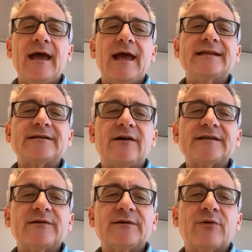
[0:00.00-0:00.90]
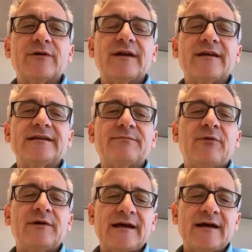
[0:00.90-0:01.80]
It's also important, I think, to
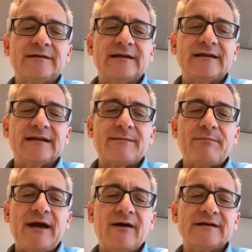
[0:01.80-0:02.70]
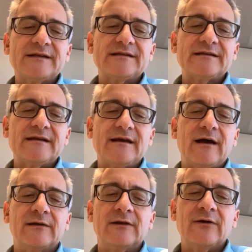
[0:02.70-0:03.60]
point out that Paris
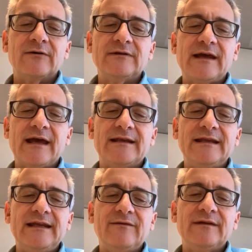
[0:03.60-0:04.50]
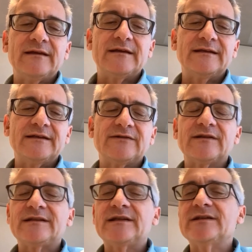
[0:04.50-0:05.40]
alone, and even the additional
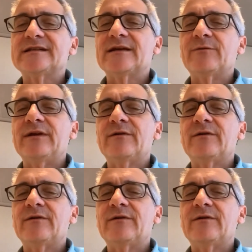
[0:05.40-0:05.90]
decisions that we